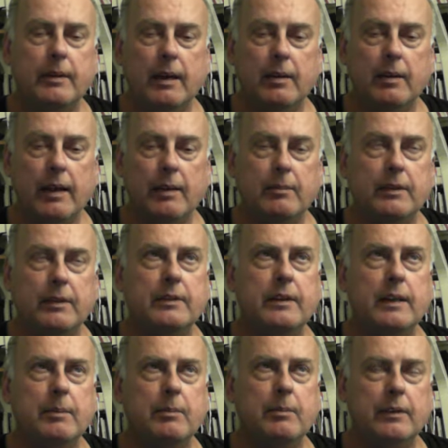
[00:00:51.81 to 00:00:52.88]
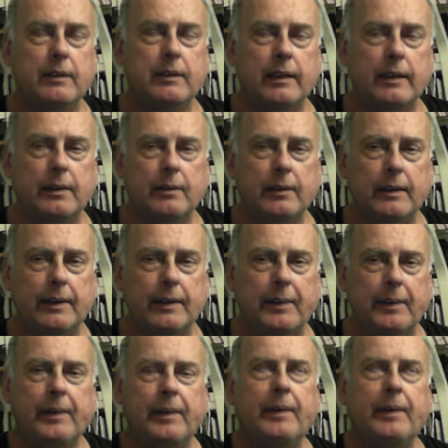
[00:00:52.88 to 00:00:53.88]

I am disabled. Now